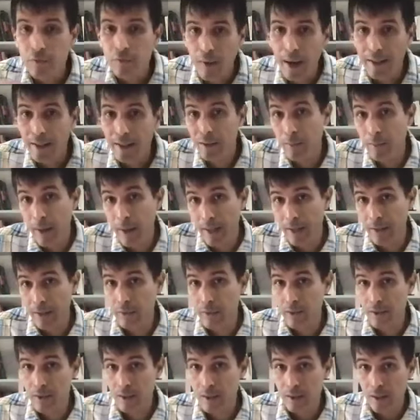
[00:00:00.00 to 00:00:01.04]
find
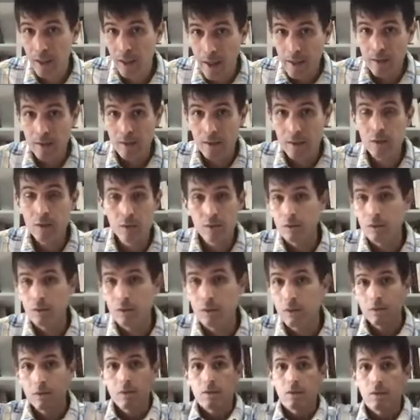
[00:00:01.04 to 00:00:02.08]
migrants and to
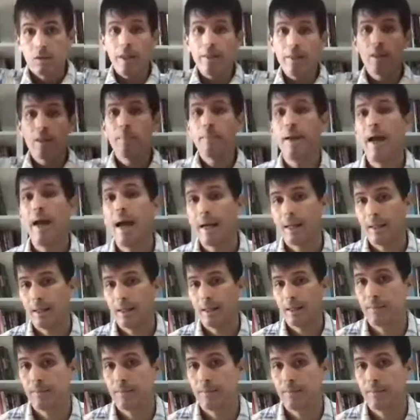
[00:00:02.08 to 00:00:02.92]
send them back.